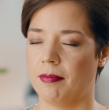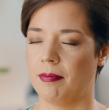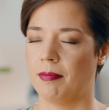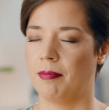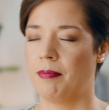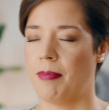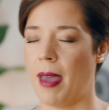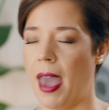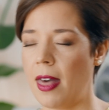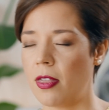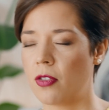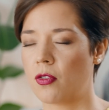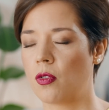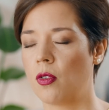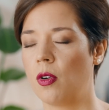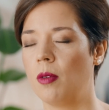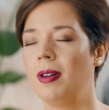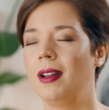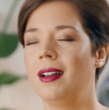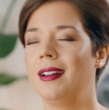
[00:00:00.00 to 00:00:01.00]

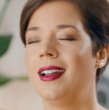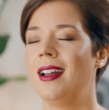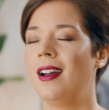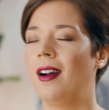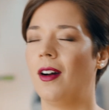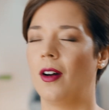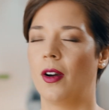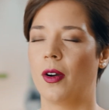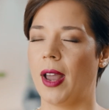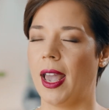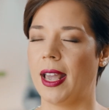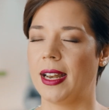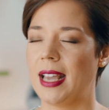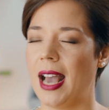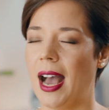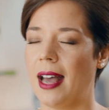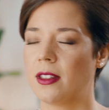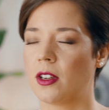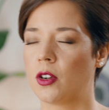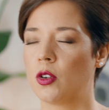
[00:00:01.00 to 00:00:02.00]
bedroom or any
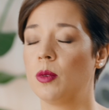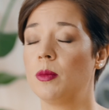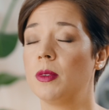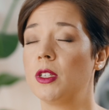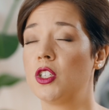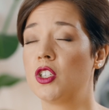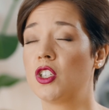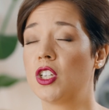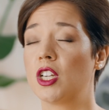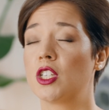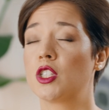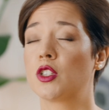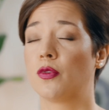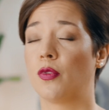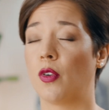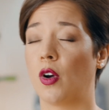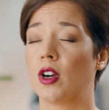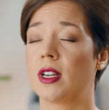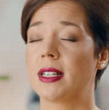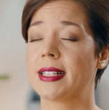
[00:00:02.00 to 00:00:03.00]
other room, just
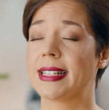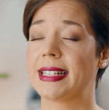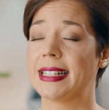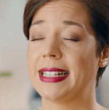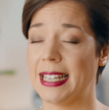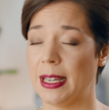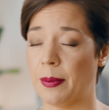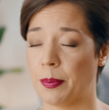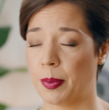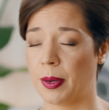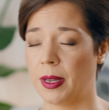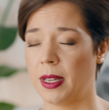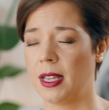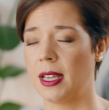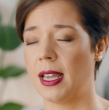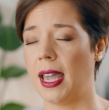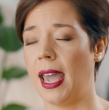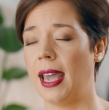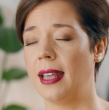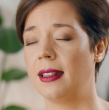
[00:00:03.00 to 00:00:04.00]
for sleep.
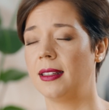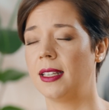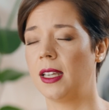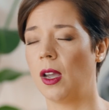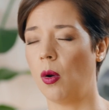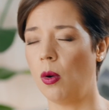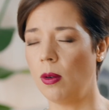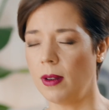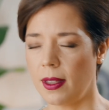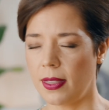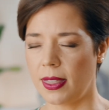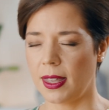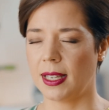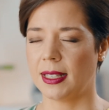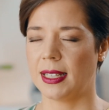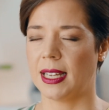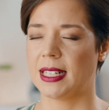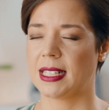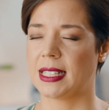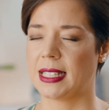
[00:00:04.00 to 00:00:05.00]
And the only
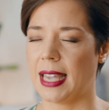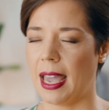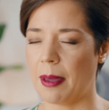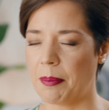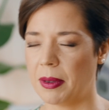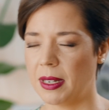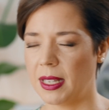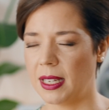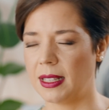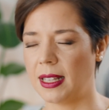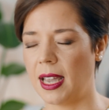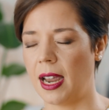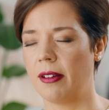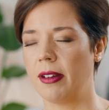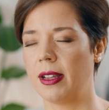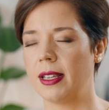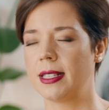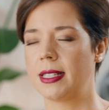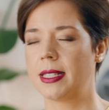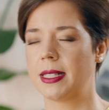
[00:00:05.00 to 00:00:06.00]
thing that is happening
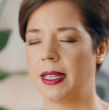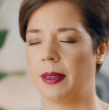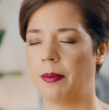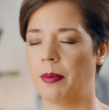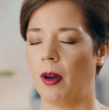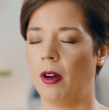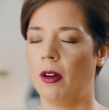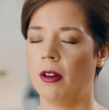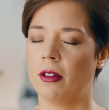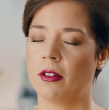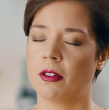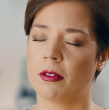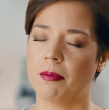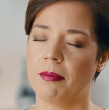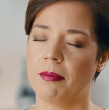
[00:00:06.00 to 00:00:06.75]
there is sleep, or